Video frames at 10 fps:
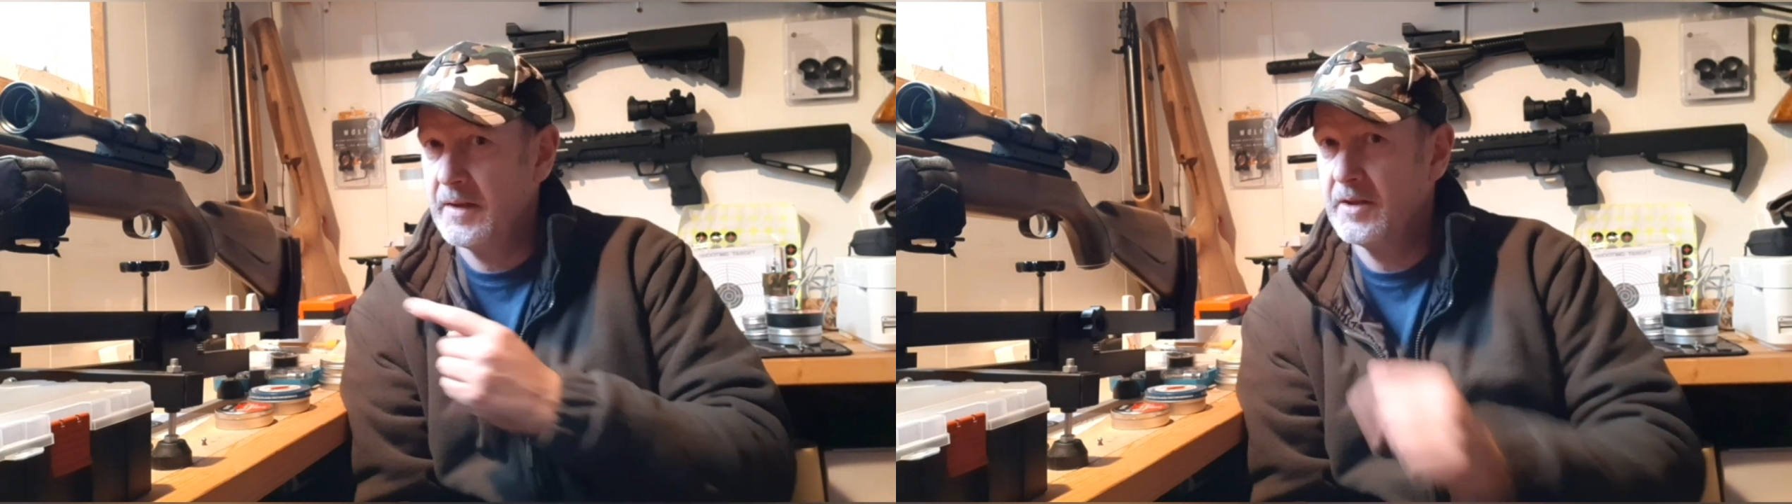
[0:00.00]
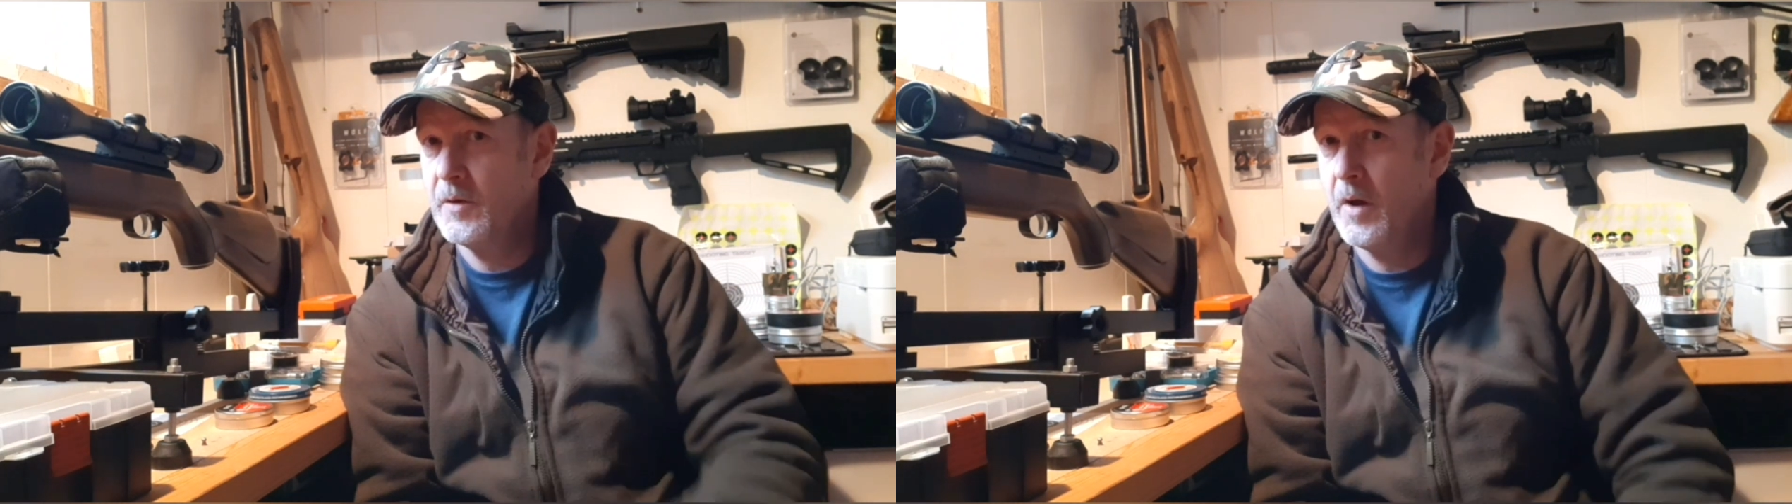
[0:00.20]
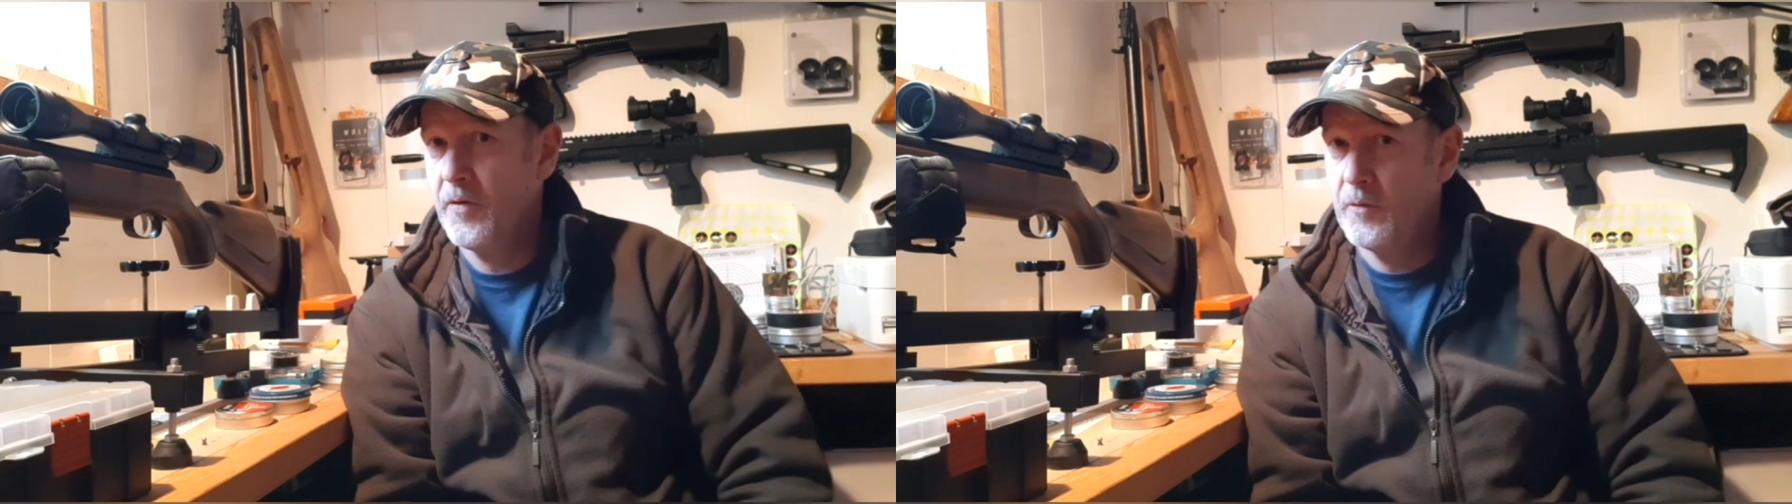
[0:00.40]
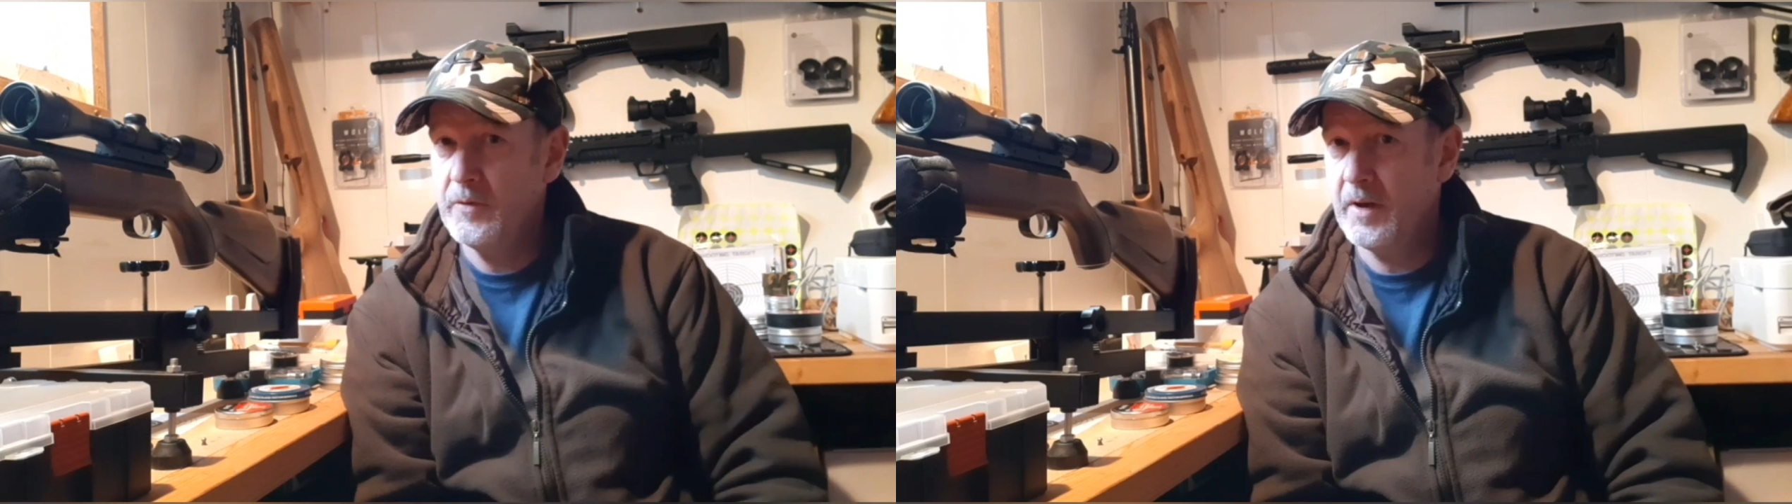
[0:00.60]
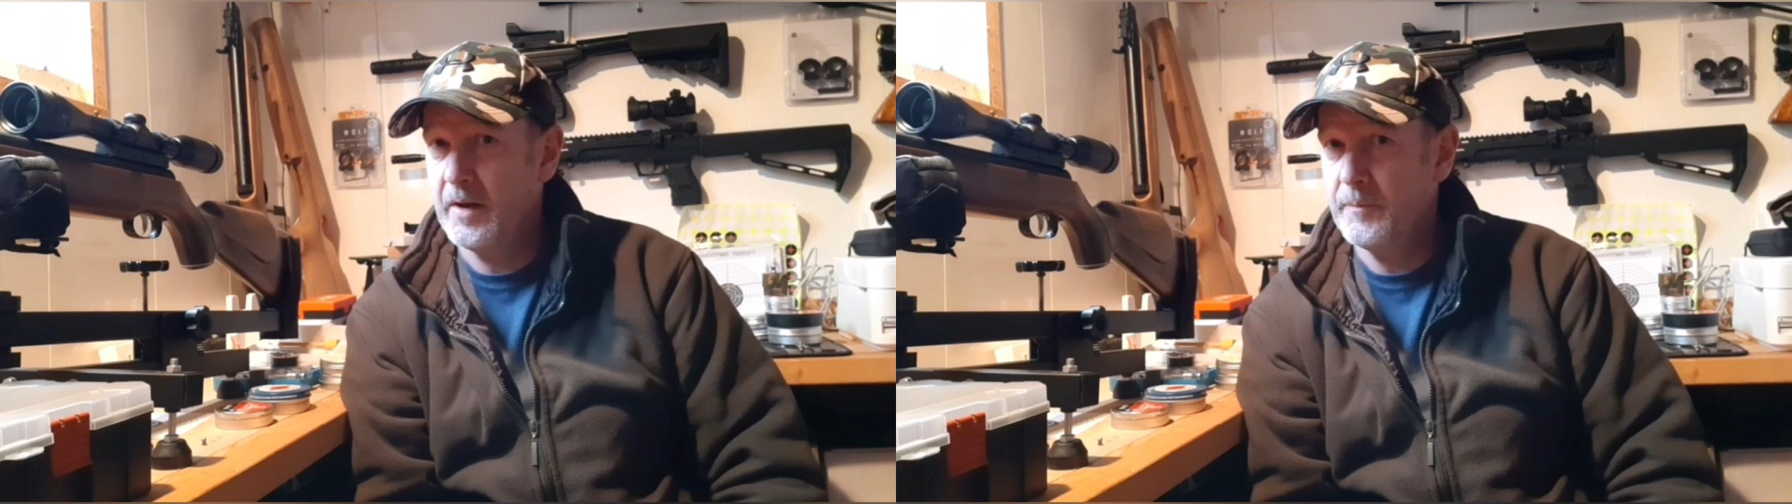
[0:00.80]
so I thought
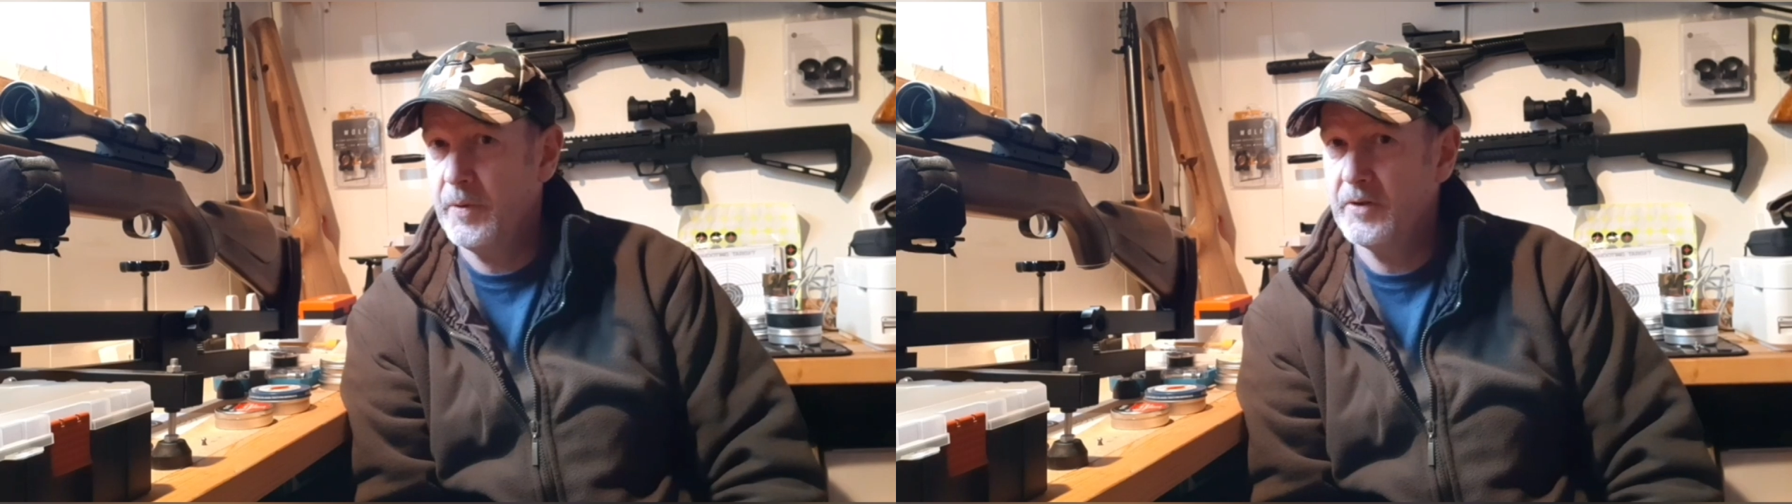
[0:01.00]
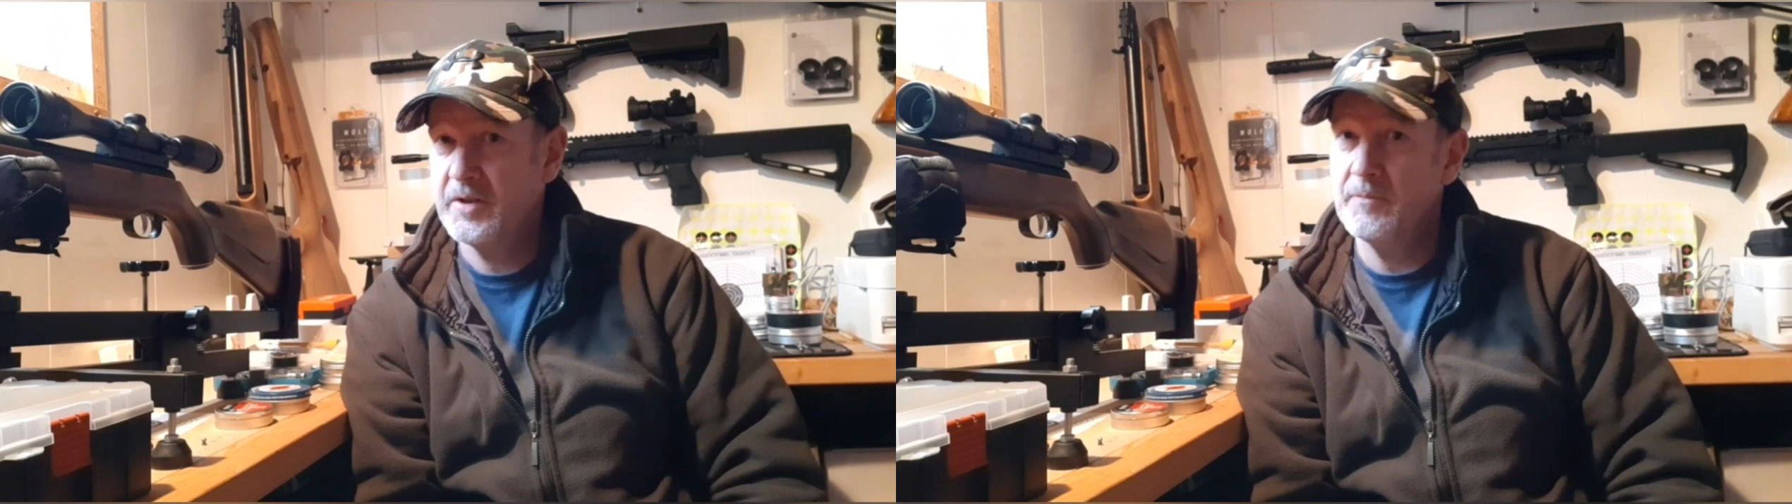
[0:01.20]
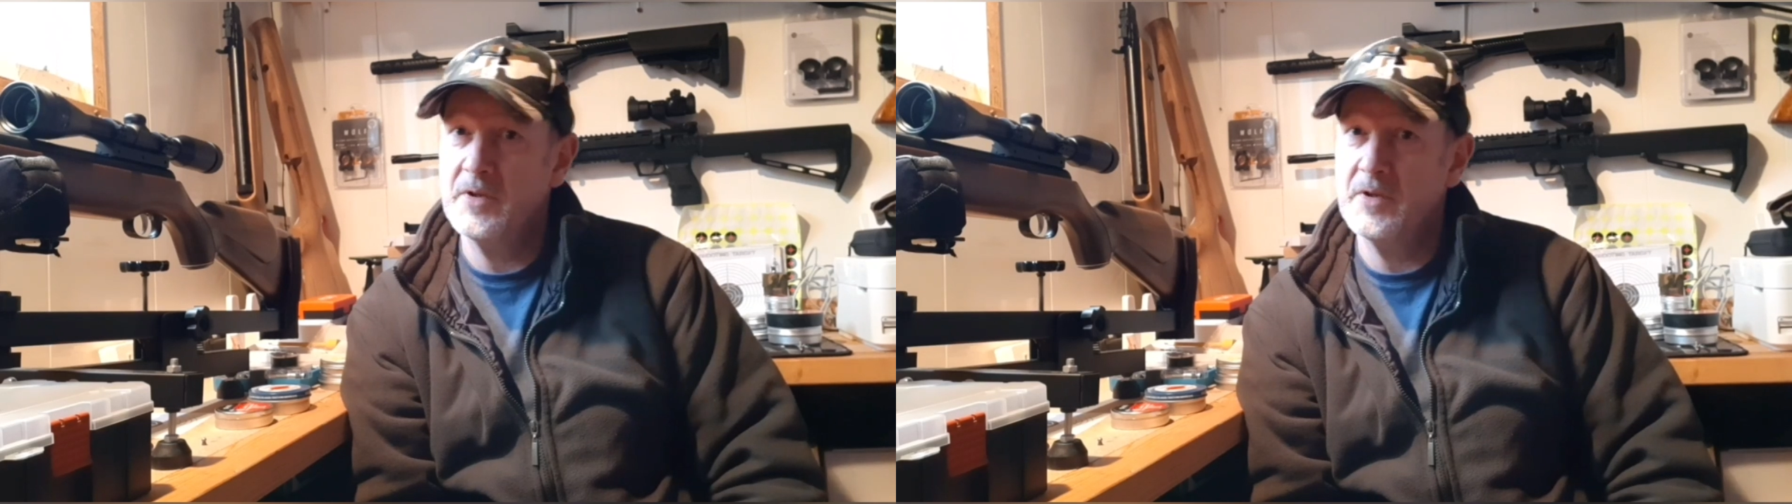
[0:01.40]
I'd put some